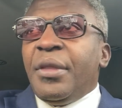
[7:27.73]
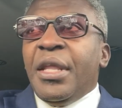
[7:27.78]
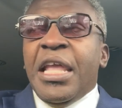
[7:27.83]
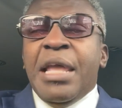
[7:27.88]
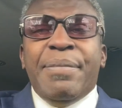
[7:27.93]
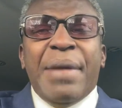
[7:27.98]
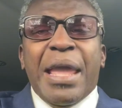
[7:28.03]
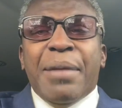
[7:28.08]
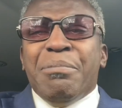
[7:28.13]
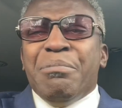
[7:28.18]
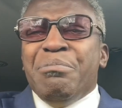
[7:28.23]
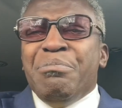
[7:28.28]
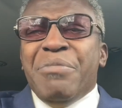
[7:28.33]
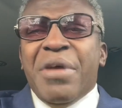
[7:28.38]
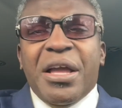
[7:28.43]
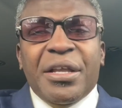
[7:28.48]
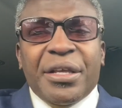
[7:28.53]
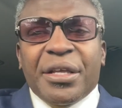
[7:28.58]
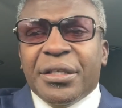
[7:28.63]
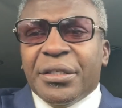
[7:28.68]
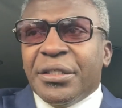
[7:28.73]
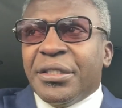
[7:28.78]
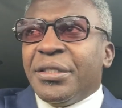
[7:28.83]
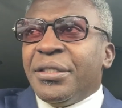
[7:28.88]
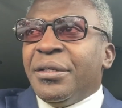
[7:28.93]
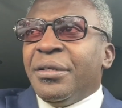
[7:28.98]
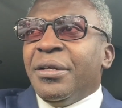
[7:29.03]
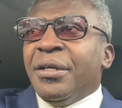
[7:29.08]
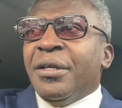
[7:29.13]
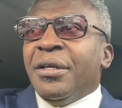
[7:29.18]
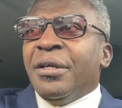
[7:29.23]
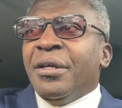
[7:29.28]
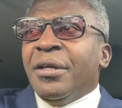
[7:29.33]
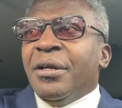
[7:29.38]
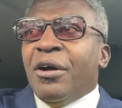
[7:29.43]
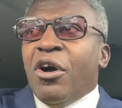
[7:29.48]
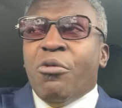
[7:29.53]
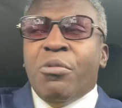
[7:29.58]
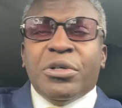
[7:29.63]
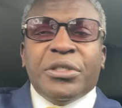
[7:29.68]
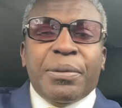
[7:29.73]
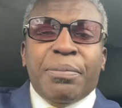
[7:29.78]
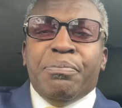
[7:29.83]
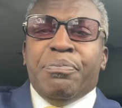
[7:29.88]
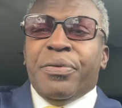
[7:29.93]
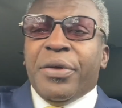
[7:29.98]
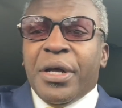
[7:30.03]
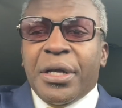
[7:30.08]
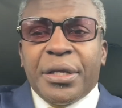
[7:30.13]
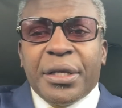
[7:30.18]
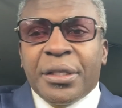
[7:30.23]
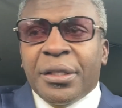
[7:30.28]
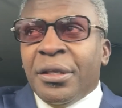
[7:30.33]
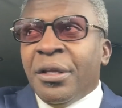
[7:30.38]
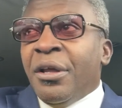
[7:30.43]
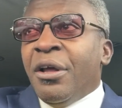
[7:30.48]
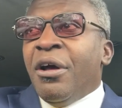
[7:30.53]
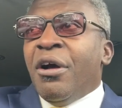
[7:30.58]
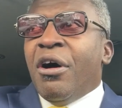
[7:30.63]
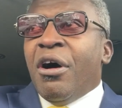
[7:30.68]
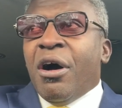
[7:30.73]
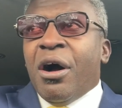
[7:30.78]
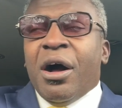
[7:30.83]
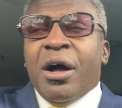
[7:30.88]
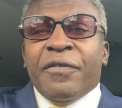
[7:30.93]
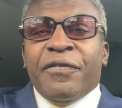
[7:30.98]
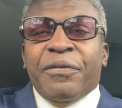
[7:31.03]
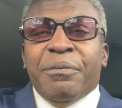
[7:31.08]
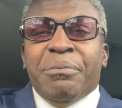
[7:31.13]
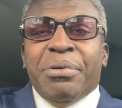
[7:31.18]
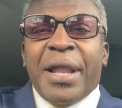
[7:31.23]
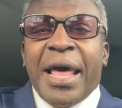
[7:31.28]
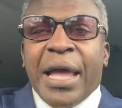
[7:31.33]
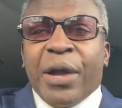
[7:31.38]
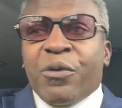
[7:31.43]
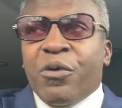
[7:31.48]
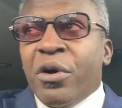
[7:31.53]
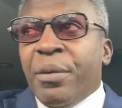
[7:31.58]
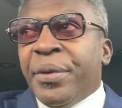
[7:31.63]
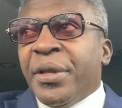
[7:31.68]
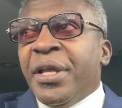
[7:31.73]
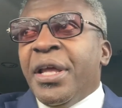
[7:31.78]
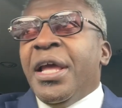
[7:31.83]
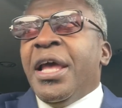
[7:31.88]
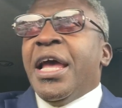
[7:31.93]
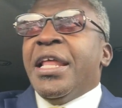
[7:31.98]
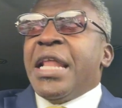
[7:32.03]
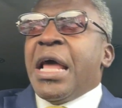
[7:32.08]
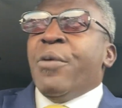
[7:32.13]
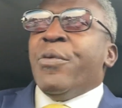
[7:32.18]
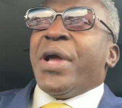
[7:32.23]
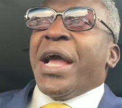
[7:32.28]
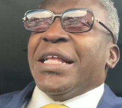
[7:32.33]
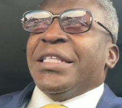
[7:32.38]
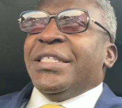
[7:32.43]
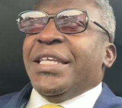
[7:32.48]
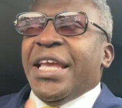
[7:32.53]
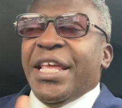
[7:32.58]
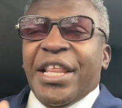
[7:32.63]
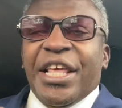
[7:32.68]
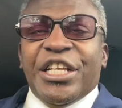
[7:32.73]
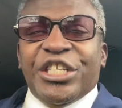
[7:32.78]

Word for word: He made millions, almost a billion, off black women, and now we got TD